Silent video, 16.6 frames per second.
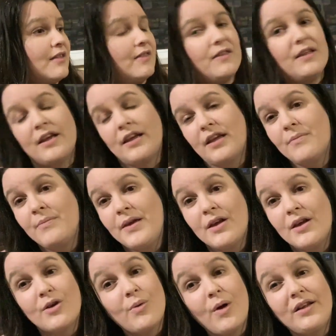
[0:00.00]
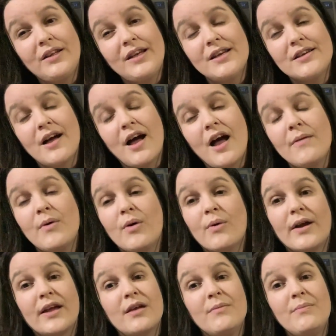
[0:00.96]
it can be quality time,
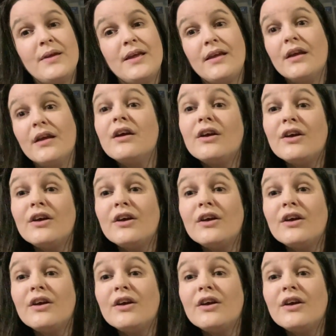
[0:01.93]
or it can be